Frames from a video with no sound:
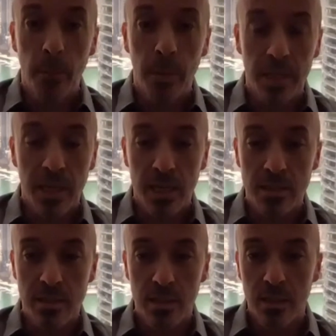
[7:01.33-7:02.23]
But
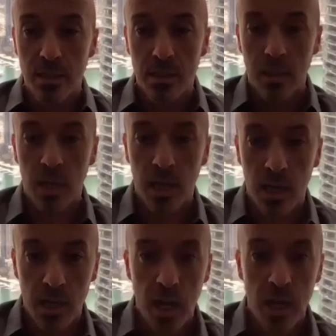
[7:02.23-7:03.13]
guys,
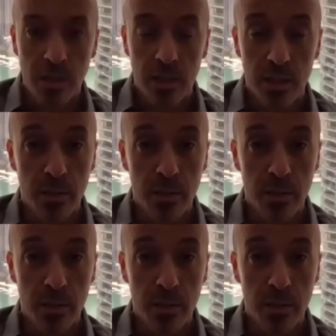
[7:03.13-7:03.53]
the